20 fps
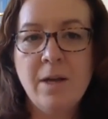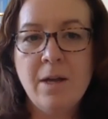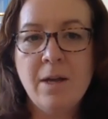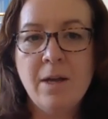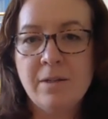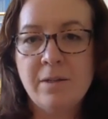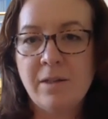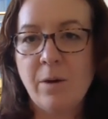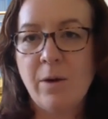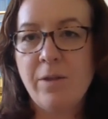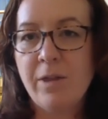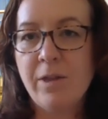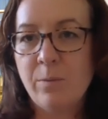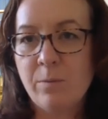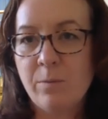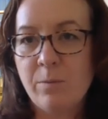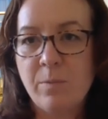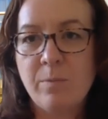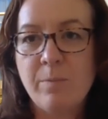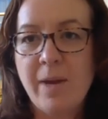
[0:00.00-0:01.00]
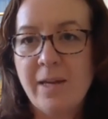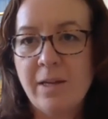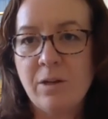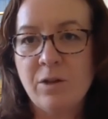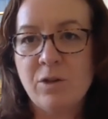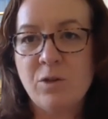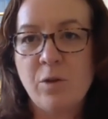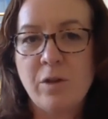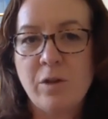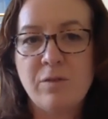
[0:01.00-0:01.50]
So I think making
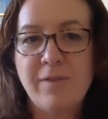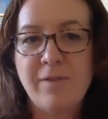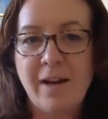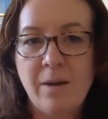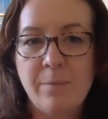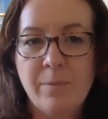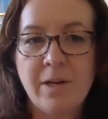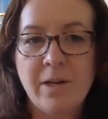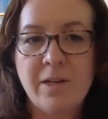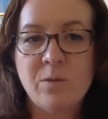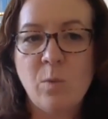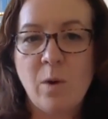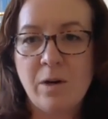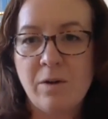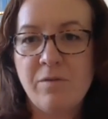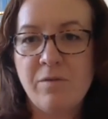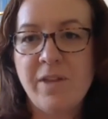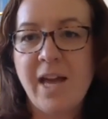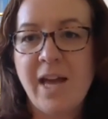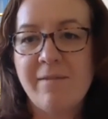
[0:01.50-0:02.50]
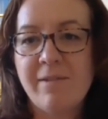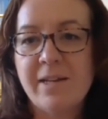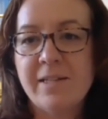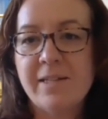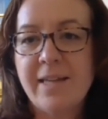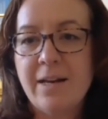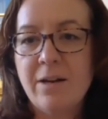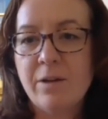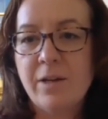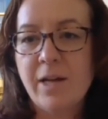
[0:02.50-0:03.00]
sure that development is one of the areas
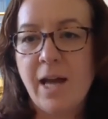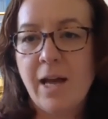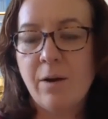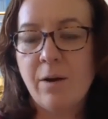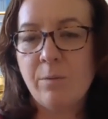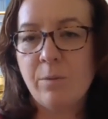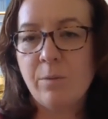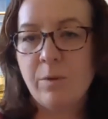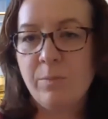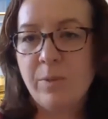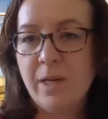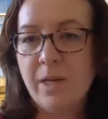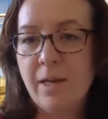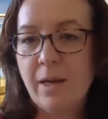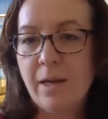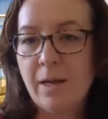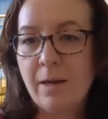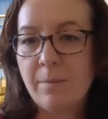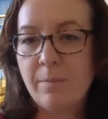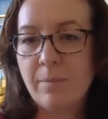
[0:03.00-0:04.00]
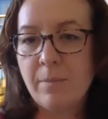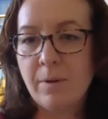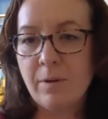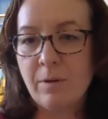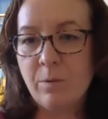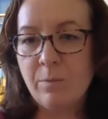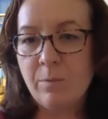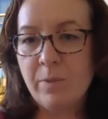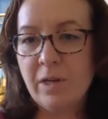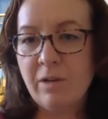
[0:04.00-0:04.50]
they look at would be
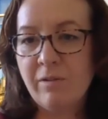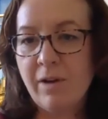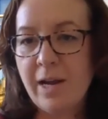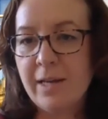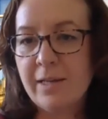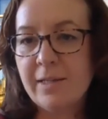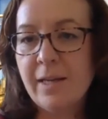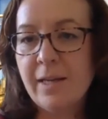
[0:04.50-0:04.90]
great.